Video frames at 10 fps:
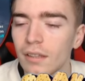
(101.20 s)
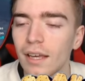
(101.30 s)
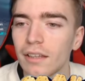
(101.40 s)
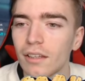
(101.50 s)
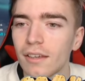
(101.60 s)

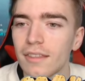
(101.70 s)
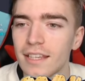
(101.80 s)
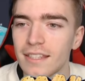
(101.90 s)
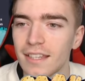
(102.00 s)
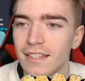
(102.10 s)
Like, look at
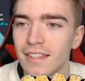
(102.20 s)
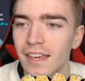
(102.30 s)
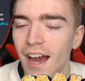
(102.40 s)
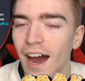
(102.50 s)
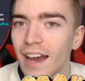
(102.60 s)
this. This is
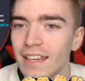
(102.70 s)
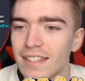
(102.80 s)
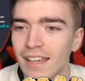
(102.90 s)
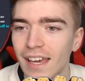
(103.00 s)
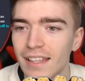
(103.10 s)
the ice
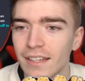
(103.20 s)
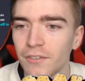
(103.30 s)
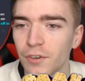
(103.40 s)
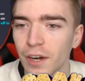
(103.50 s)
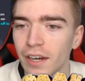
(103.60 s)

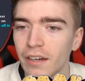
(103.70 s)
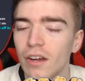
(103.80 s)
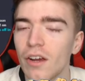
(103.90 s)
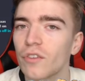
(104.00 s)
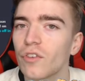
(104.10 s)
skating rink
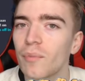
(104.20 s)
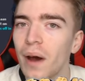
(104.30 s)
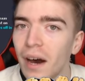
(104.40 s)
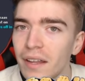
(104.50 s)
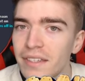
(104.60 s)

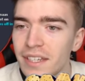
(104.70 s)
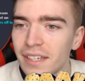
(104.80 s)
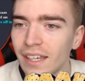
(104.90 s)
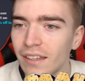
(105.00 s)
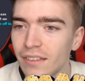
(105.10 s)
from
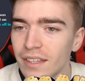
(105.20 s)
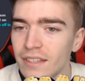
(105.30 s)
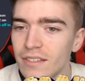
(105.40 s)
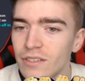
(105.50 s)
underneath. It's